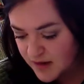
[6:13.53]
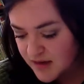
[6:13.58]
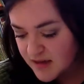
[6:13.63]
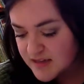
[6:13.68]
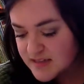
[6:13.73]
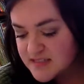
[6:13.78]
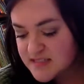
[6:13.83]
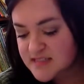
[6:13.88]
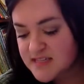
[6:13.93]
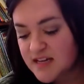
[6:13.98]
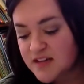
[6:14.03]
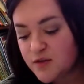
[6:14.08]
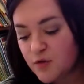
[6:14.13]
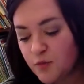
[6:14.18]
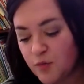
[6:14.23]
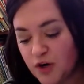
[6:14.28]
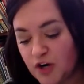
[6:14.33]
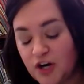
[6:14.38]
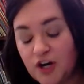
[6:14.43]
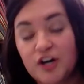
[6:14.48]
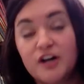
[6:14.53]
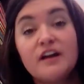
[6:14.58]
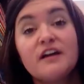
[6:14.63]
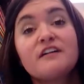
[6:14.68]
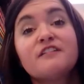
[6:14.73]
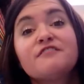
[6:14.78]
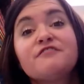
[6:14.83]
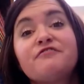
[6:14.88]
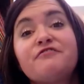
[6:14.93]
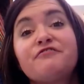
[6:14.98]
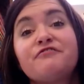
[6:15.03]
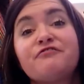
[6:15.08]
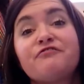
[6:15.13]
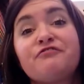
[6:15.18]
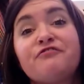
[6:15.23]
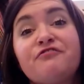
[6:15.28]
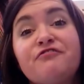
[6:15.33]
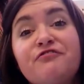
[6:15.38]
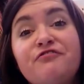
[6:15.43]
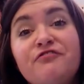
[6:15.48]
Say the word
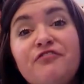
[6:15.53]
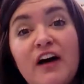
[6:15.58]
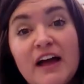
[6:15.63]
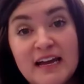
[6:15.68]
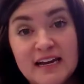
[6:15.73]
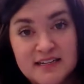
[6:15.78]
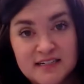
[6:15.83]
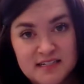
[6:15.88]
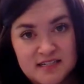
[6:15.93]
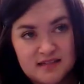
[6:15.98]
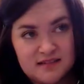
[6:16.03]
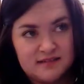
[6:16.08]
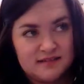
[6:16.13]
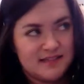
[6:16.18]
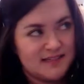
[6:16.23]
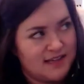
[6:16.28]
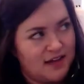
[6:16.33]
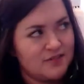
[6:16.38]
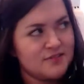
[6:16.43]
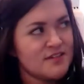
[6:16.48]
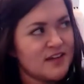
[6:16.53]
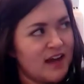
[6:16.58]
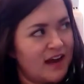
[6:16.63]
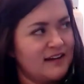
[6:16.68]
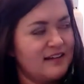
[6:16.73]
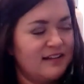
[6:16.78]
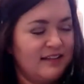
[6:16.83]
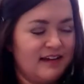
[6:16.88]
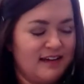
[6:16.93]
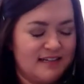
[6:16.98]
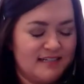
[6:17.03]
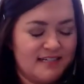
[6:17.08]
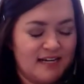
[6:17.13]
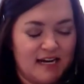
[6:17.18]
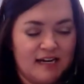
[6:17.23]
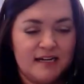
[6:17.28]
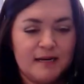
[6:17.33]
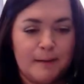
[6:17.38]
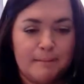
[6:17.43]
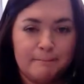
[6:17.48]
fight. Sounds kind of like
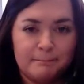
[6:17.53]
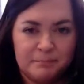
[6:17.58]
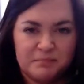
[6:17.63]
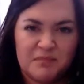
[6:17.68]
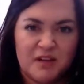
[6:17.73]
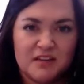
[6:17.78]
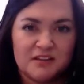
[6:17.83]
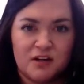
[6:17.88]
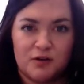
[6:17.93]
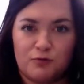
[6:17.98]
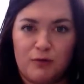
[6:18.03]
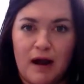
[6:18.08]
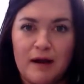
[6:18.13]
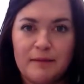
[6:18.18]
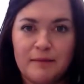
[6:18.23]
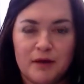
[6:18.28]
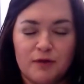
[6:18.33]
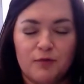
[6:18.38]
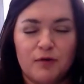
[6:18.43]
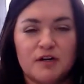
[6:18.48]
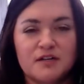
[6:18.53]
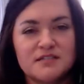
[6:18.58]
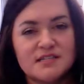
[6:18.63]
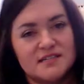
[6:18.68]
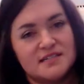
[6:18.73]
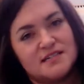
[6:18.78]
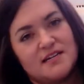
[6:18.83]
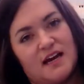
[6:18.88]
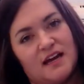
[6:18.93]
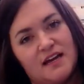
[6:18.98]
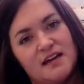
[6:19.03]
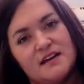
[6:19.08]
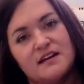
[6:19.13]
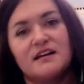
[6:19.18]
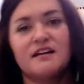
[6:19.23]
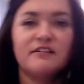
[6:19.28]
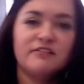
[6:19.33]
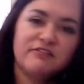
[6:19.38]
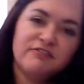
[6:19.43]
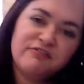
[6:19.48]
tight. They're rhyming words. Tight,
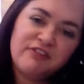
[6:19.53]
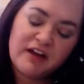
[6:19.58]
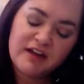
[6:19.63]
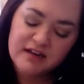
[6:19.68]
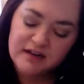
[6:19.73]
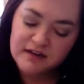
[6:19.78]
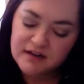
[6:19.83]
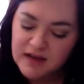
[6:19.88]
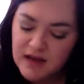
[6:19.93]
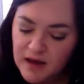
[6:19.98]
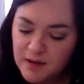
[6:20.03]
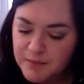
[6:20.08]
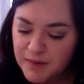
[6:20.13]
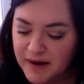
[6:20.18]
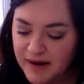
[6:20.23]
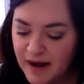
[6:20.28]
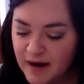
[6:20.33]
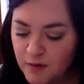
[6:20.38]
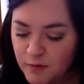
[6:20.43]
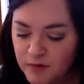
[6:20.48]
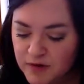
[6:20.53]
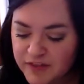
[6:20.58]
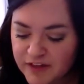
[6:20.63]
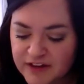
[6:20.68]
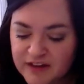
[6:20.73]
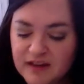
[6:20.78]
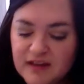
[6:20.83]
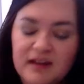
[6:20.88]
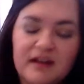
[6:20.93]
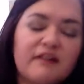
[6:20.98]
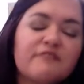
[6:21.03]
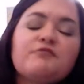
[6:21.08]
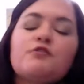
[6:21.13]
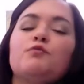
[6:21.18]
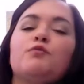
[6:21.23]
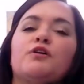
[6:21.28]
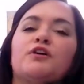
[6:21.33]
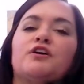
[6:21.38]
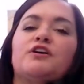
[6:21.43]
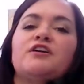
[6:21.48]
fight. But now we're thinking of the
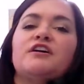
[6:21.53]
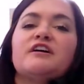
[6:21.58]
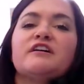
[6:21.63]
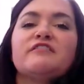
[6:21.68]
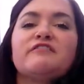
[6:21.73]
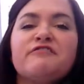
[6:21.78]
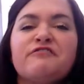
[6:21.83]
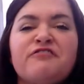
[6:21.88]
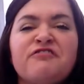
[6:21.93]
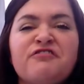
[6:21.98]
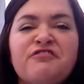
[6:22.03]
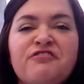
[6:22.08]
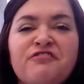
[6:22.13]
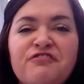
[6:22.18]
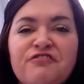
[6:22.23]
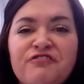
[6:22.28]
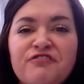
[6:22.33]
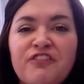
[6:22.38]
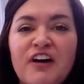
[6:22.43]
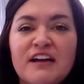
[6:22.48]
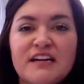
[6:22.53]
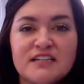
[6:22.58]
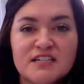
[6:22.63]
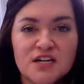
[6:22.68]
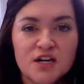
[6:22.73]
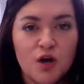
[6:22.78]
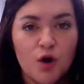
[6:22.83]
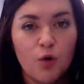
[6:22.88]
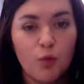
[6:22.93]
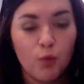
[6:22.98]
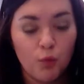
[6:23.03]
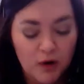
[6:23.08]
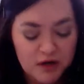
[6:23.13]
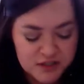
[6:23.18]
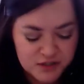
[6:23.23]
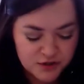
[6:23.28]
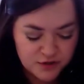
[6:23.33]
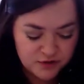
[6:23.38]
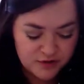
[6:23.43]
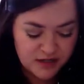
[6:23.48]
word fight. What
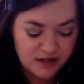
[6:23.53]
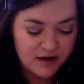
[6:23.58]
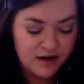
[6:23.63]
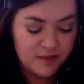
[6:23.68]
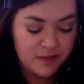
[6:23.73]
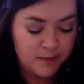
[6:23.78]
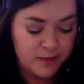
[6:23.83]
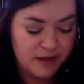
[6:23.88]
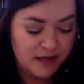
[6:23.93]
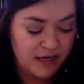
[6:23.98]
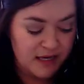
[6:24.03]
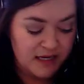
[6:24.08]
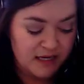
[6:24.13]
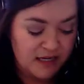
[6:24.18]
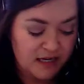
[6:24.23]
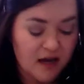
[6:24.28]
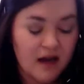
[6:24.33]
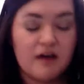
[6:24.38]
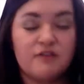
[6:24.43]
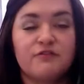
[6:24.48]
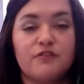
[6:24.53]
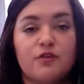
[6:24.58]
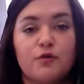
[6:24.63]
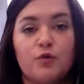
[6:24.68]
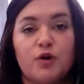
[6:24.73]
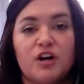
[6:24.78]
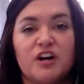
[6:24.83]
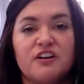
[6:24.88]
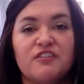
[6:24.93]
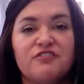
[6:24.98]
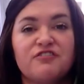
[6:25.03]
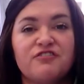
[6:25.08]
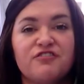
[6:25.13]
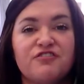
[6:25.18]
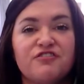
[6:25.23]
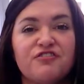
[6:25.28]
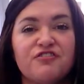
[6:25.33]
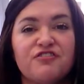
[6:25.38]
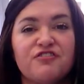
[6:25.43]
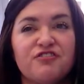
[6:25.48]
do you hear at the beginning of the word
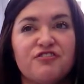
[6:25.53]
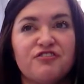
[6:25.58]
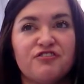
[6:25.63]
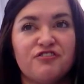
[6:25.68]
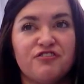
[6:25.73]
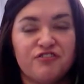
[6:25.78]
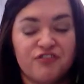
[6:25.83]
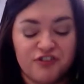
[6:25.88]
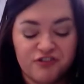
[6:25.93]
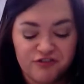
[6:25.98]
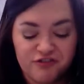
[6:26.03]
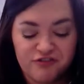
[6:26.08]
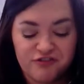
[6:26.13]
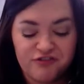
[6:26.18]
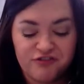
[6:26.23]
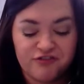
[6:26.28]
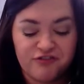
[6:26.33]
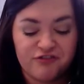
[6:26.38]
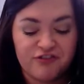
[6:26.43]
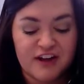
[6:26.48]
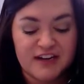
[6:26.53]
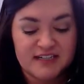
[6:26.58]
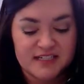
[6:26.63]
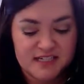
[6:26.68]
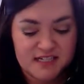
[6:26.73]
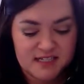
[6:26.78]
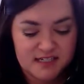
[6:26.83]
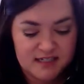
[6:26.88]
fight?